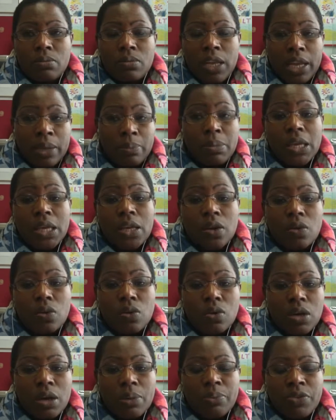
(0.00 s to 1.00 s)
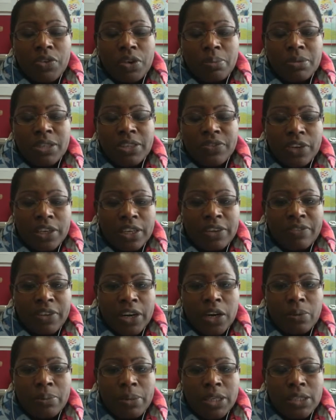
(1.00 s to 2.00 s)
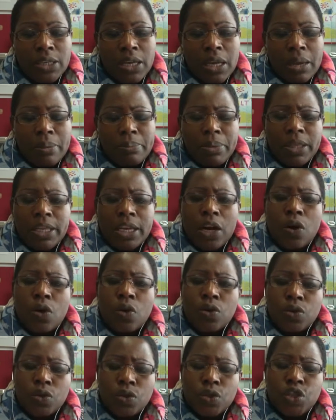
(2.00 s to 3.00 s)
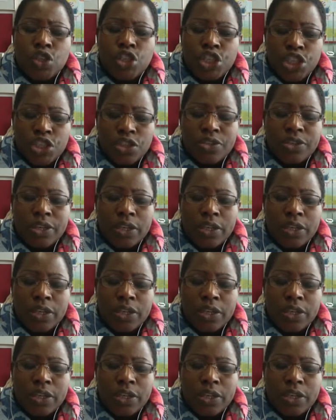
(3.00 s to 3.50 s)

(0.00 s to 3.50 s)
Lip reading: me who come from different environments, but they are also children